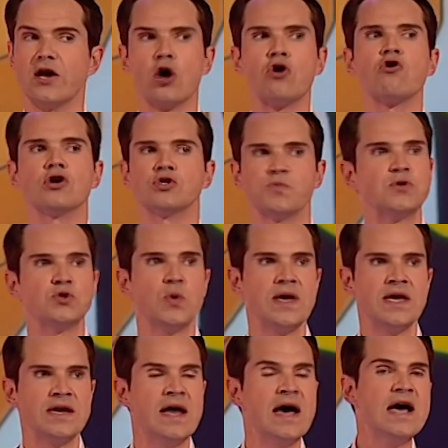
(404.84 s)
a cross
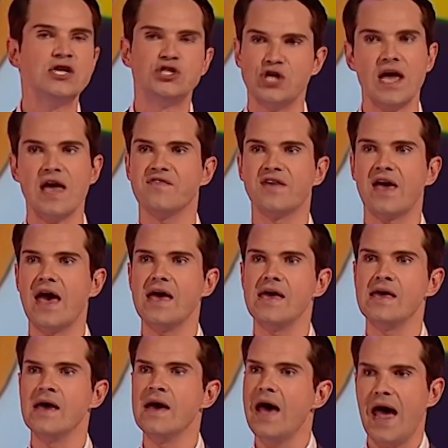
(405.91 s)
between
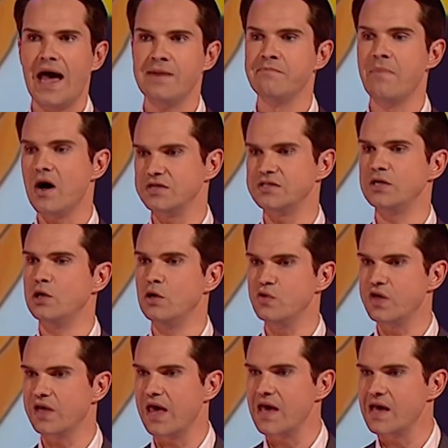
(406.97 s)
JFK and Martin
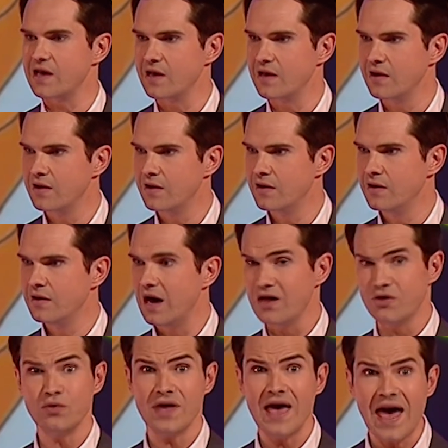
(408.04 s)
Luther King. I
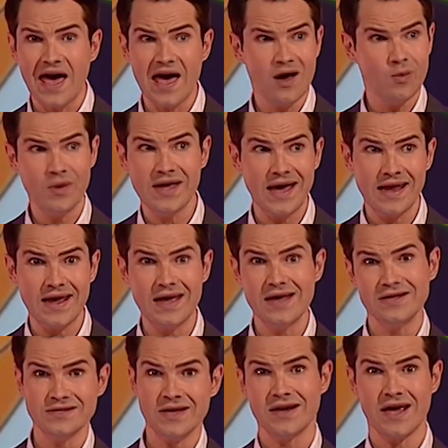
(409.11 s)
thought, yeah, we get it.
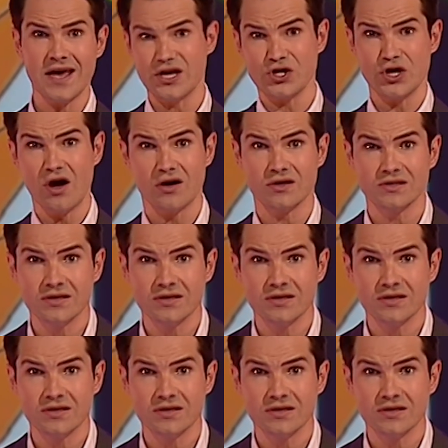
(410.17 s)
He's going to get shot.